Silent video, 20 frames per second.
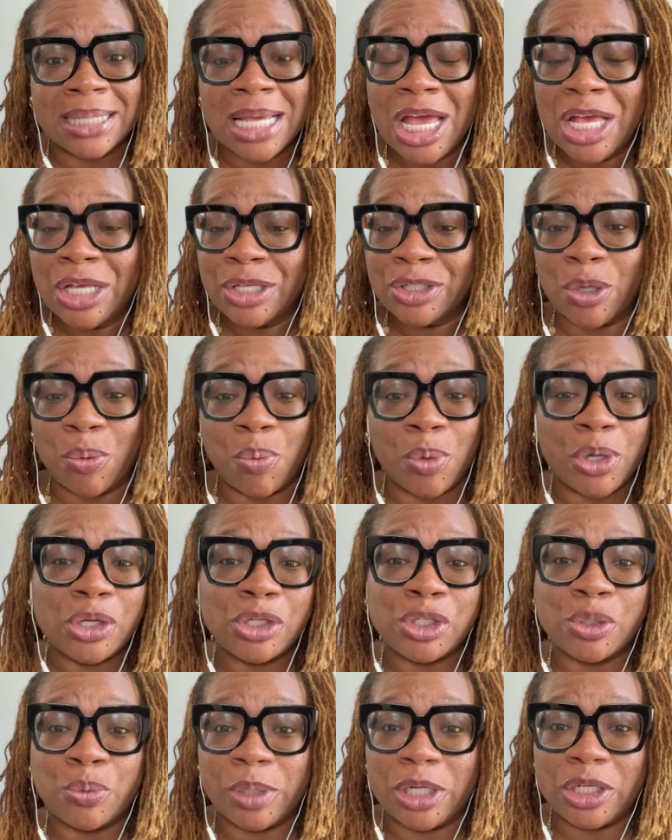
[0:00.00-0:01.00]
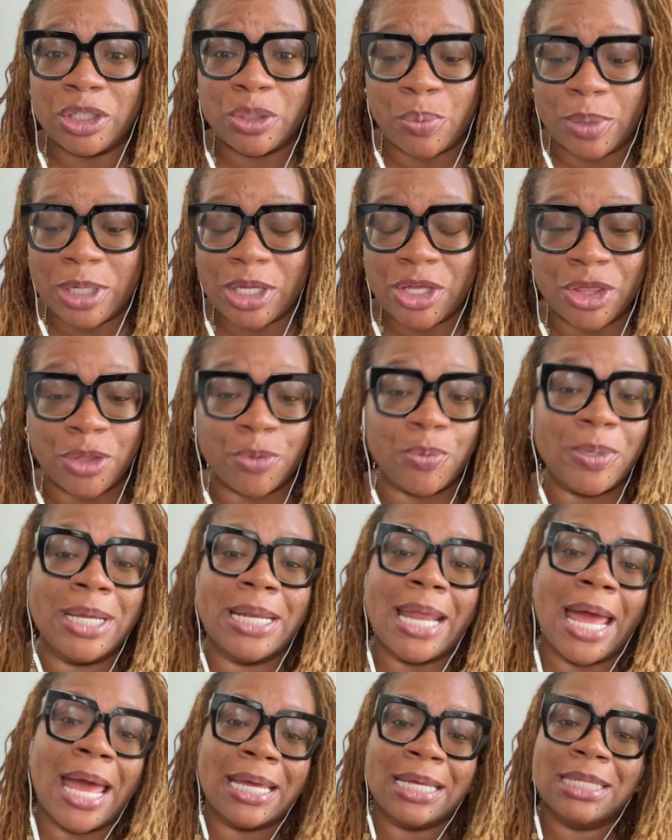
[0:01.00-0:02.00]
So we're in 2023 and
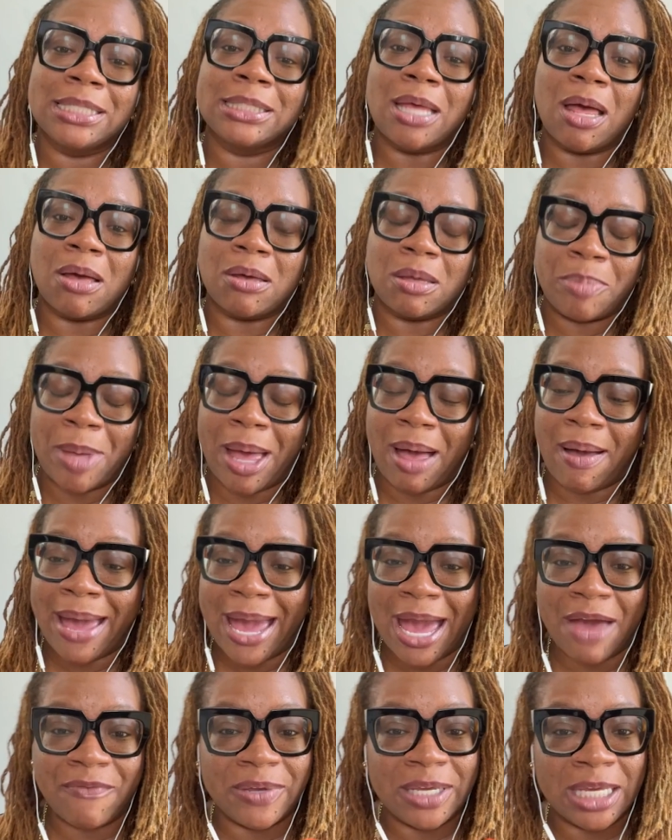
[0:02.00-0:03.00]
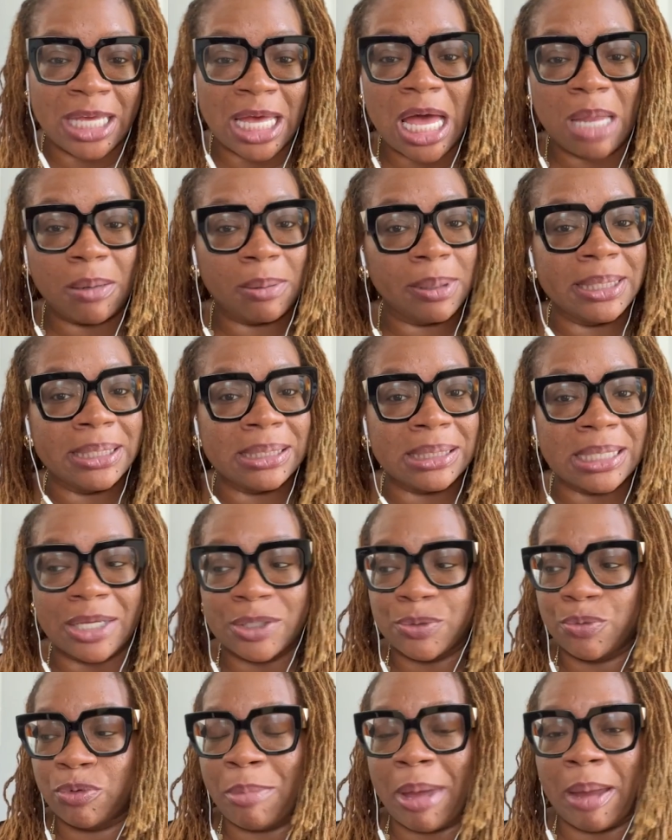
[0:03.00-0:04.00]
I can talk about having condom and sex
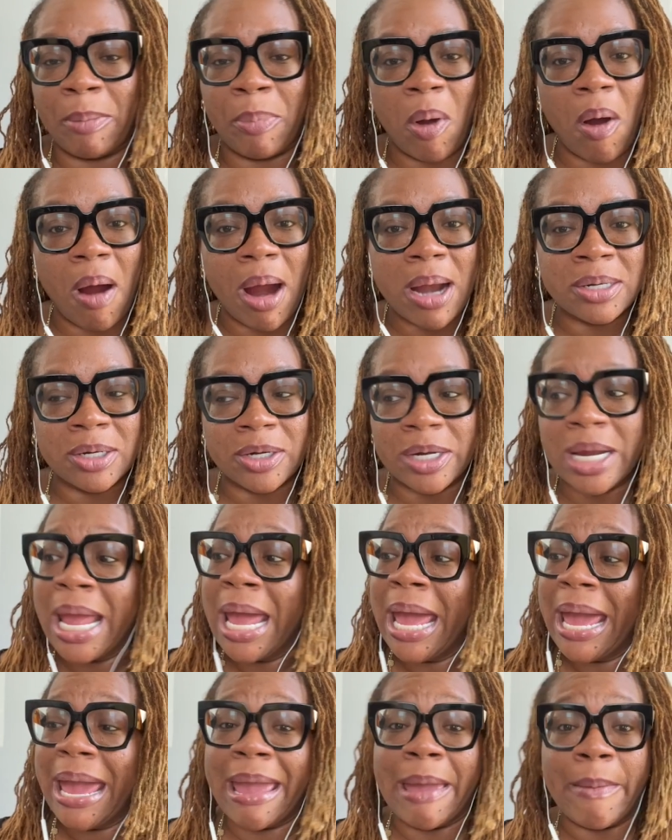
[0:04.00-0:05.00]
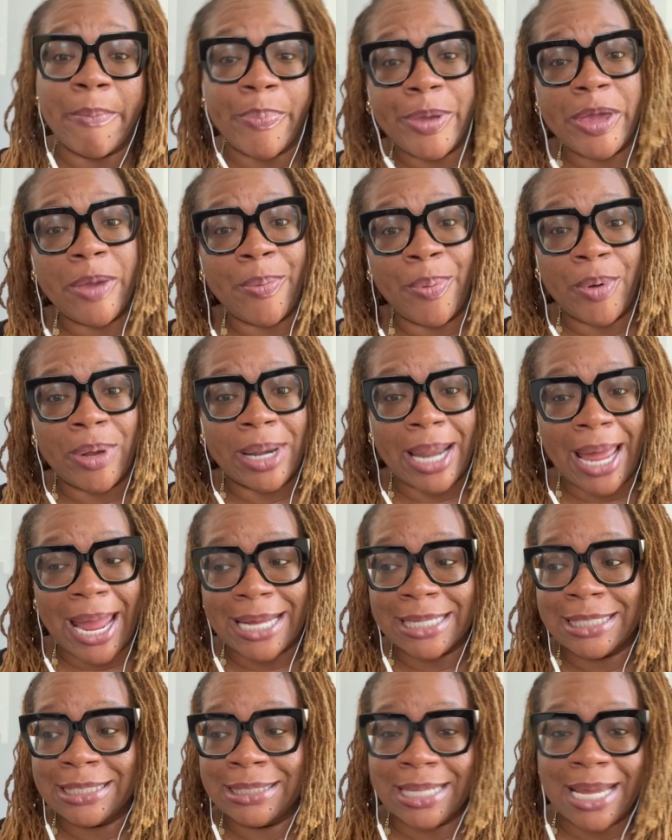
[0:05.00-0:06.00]
with my partner and people are like
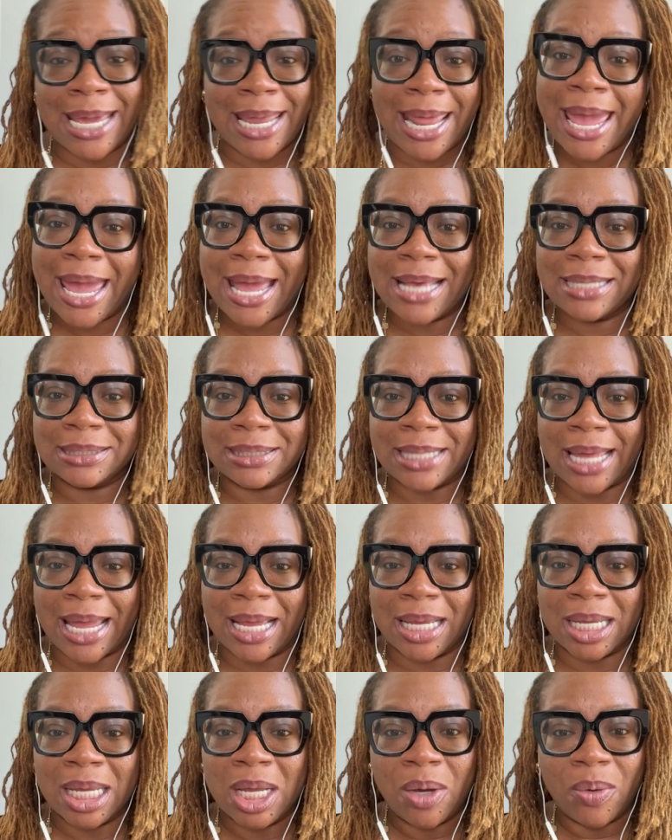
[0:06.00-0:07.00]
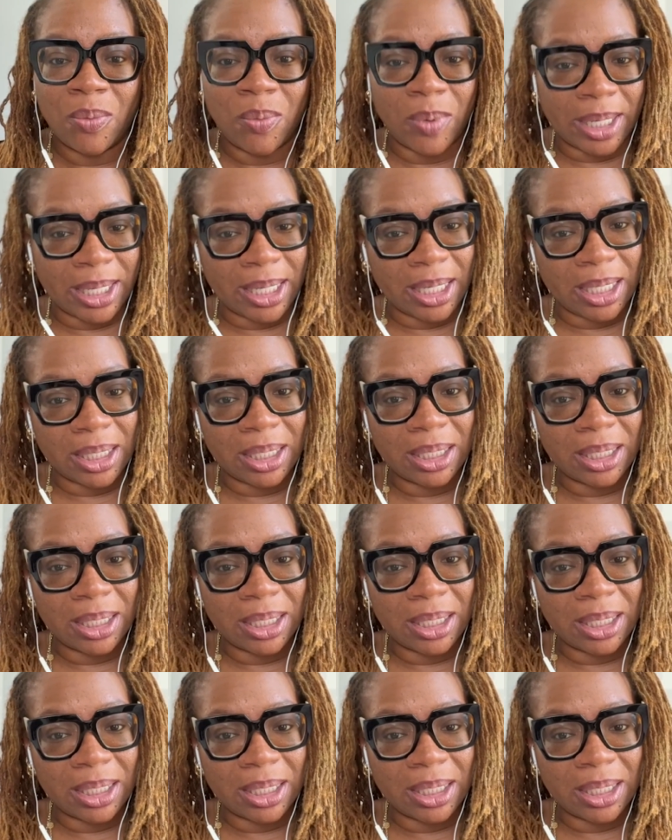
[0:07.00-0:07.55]
dead ass like, what?